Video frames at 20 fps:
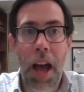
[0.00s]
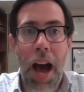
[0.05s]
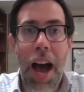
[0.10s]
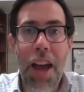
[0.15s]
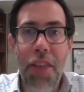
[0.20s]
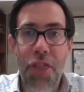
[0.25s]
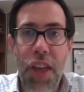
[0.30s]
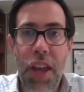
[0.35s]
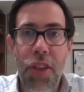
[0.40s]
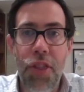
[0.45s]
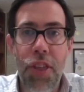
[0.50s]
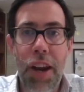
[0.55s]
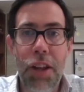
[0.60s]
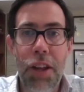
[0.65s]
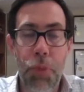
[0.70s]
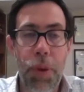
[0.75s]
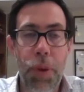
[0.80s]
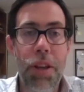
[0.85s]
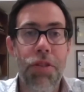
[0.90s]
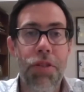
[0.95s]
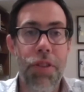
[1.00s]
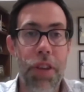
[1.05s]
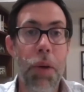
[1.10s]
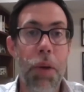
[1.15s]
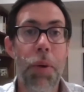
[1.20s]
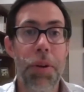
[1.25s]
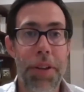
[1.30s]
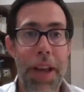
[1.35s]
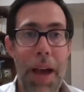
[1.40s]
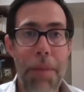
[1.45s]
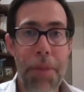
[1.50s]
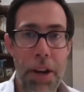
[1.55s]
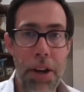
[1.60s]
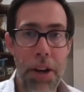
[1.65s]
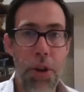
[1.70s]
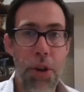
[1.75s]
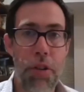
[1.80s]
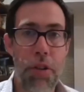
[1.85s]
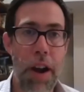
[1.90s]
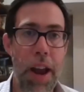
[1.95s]
I think that as we see what's happening in
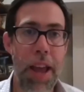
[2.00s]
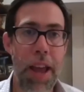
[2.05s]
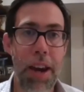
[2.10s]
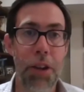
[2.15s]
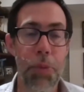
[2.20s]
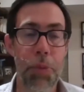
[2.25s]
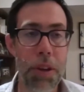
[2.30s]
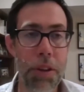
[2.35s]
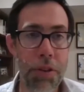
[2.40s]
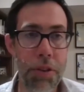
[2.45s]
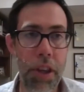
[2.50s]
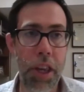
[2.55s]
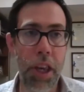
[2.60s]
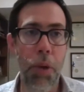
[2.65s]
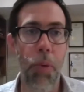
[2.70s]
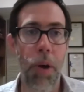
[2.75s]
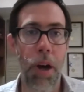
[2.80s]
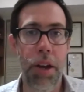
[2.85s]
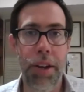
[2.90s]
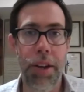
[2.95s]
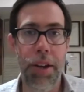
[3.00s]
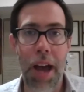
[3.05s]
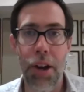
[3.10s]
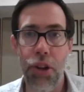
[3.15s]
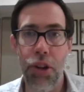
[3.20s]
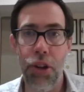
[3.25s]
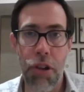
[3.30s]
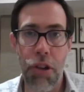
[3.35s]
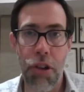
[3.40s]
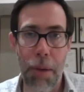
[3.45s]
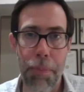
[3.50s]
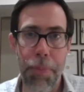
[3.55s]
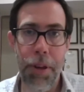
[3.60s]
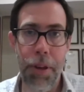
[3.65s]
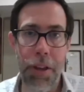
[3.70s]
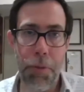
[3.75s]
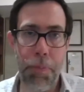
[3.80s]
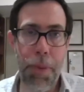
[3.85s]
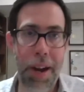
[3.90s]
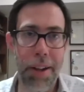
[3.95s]
Ukraine, as we see what Donald Trump
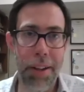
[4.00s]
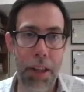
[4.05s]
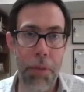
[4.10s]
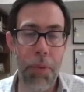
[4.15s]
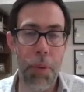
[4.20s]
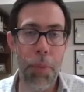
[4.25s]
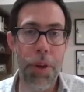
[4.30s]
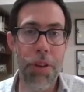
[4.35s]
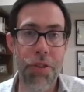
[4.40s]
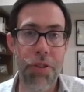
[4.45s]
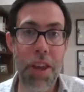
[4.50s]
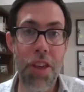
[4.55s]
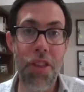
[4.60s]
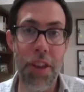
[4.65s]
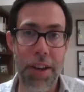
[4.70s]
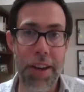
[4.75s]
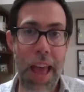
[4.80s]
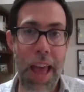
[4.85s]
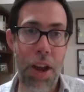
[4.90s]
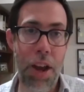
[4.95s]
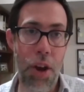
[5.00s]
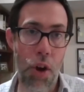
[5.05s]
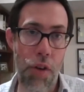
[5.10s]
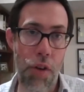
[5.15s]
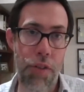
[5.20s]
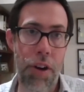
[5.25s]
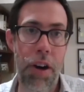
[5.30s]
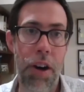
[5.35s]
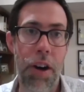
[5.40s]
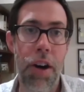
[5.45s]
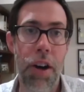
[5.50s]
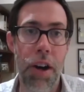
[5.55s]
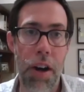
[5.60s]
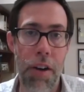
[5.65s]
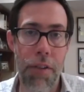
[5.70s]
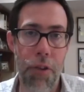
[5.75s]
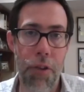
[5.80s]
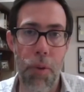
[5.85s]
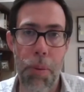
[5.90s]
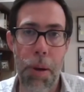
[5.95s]
is peddling, when we see the takeover
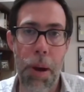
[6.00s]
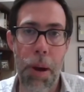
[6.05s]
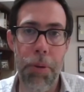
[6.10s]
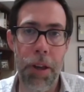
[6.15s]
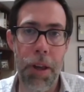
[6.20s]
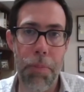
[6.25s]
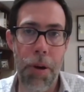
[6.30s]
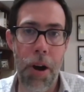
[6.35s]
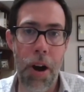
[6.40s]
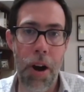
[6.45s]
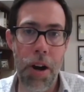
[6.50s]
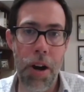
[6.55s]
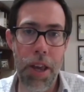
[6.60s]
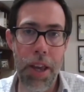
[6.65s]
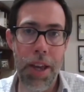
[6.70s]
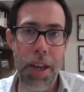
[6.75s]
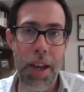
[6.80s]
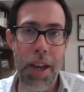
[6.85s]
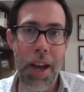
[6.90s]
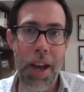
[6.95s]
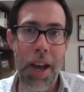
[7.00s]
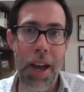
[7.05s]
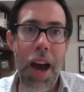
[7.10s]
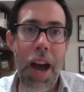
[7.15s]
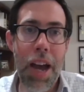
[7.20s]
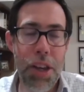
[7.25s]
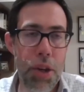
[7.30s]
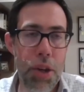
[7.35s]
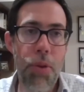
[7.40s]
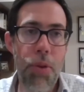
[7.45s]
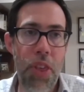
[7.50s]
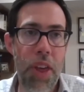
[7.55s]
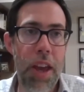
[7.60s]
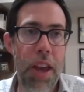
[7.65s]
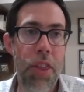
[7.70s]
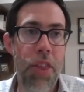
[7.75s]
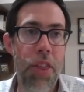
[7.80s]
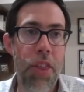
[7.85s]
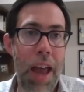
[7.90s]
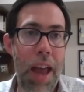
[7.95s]
of the Republican Party, I do
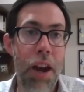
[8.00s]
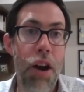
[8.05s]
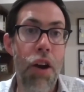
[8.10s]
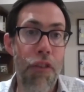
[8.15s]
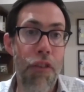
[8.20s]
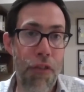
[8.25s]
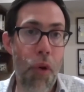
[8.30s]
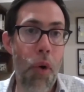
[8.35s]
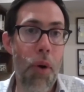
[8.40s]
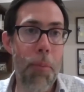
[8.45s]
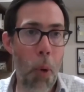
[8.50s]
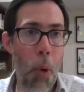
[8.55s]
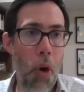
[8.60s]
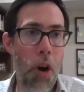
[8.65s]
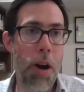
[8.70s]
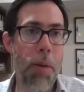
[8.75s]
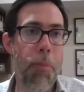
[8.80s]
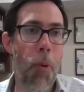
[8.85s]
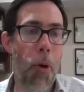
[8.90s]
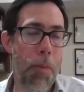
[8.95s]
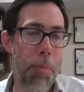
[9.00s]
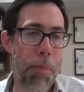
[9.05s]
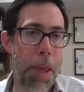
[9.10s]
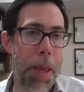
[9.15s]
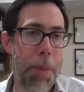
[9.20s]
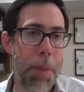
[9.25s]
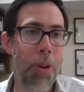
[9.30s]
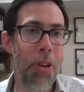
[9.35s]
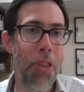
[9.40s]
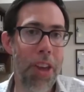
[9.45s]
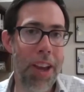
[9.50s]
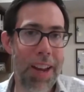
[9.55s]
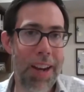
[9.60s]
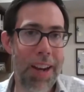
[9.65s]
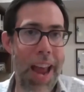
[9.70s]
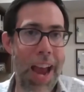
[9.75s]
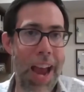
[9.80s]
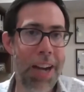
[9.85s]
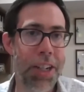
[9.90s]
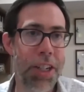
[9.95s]
think that for more and more people, the
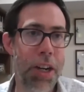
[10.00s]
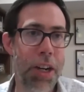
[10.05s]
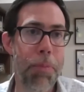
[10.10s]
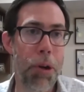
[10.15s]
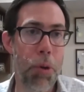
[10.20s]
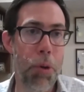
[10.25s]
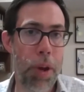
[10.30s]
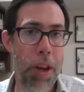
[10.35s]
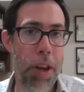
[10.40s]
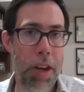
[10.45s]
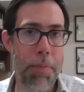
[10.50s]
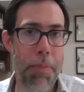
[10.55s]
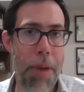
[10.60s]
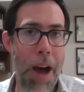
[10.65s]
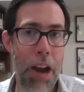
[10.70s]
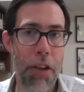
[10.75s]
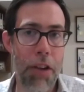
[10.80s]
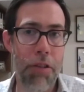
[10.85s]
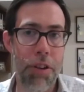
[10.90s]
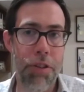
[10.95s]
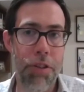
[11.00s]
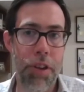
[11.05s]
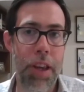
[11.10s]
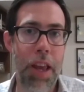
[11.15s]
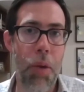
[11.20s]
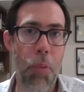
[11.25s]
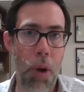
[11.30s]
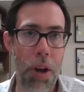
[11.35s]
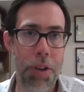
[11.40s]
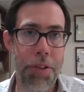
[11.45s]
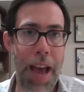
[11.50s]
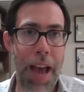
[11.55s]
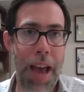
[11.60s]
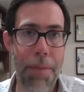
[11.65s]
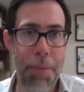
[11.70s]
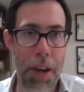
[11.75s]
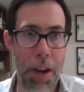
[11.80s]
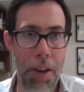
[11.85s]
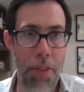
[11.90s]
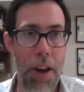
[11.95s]
connection between democracy and what's
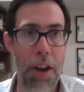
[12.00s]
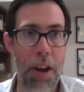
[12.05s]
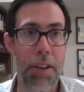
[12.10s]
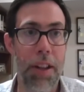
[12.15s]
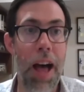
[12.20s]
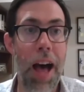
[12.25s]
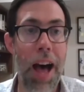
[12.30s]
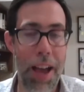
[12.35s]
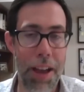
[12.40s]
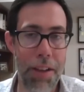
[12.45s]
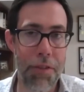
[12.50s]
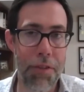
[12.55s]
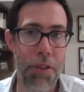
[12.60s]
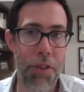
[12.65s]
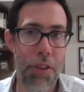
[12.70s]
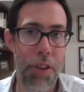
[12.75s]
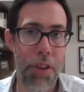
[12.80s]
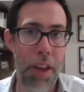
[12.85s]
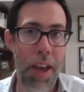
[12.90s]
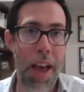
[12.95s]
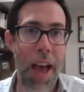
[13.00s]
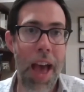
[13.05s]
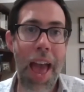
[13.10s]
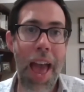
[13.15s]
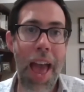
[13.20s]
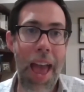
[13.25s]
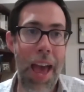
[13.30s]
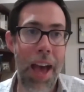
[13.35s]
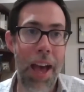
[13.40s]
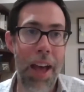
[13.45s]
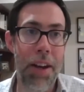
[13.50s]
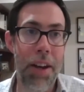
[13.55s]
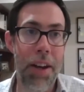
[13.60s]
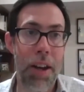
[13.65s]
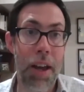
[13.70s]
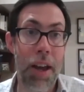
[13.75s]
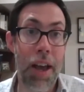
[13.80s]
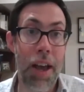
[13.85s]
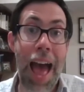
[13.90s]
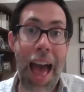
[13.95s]
happening in their lives, and
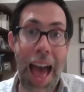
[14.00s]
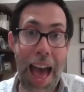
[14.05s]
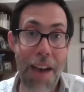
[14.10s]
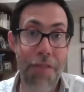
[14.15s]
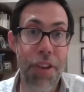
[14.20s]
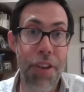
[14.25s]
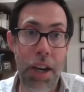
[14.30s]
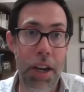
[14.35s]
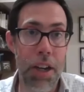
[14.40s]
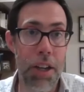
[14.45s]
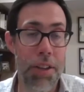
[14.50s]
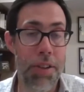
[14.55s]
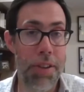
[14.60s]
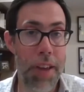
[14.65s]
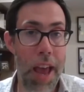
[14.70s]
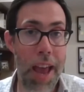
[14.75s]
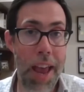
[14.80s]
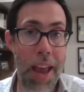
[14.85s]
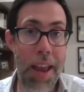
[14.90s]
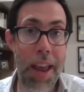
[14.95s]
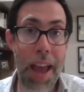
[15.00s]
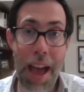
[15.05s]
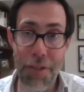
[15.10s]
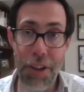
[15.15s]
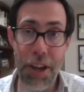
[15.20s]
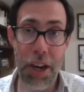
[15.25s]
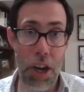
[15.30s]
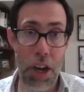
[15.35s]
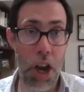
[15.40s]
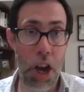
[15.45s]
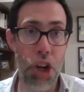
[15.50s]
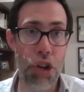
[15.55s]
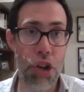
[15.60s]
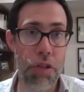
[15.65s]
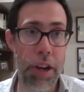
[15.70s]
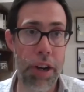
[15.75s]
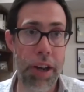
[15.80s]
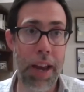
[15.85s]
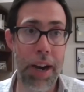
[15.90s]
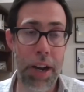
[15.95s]
having a say, having a
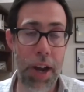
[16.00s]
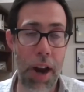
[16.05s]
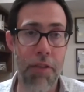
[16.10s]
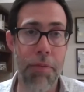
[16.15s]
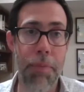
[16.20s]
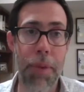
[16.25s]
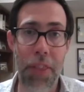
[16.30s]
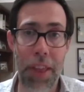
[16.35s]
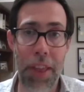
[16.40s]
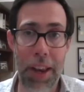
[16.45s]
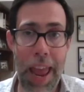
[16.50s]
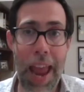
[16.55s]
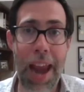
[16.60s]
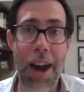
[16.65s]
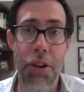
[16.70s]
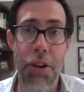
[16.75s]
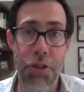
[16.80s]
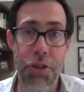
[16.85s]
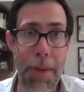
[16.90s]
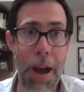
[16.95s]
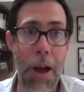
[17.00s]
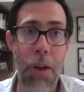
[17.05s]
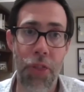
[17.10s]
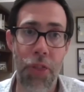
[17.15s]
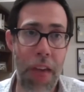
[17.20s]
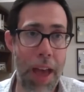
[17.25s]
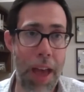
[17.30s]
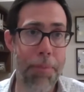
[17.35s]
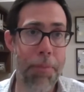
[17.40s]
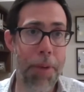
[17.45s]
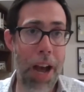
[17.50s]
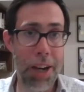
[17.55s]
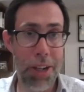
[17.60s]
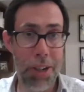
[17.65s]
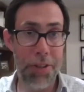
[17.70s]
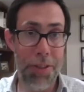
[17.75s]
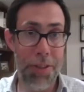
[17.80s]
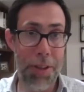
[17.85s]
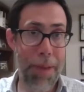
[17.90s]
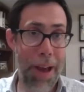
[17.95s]
country and a government that cares about them, not
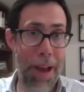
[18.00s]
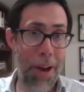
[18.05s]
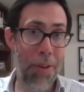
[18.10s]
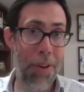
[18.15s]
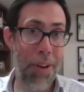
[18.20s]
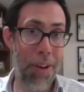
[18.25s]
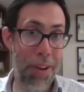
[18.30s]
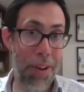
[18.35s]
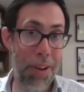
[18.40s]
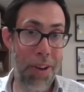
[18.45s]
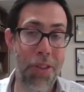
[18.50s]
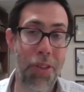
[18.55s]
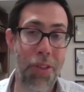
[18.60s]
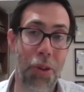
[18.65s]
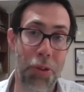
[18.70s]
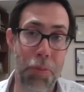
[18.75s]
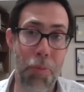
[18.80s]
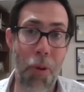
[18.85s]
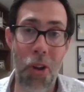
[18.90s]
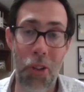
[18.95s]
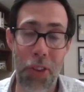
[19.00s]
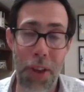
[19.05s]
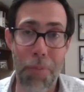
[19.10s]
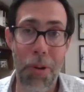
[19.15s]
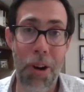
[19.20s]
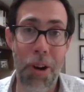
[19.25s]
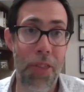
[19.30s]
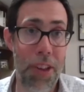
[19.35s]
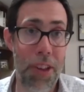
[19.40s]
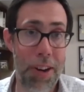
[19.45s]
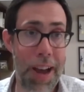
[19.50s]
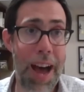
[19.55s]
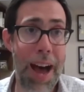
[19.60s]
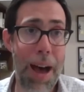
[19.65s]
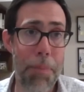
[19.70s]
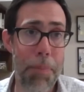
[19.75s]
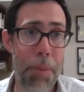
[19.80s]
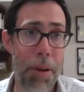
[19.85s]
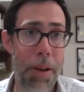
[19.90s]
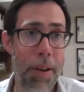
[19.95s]
just about the small number at the
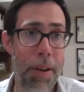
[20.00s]
top,